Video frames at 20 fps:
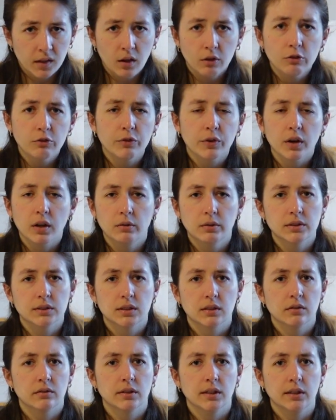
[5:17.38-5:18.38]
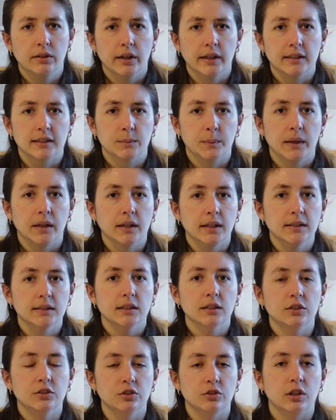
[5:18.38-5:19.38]
overall, it was still a really great experience,
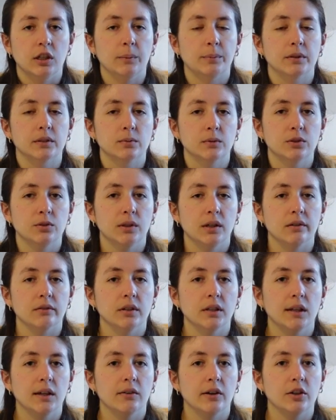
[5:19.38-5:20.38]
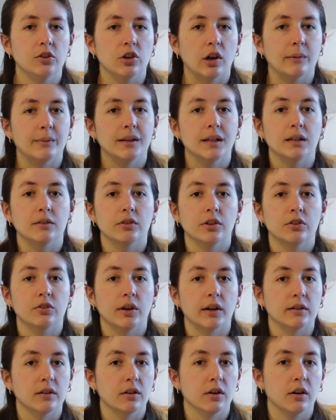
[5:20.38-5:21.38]
and the zookeepers were doing a really great job at like
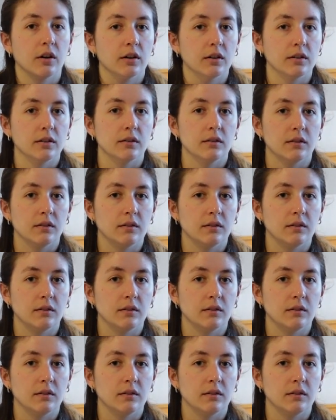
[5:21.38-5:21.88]
redirecting her and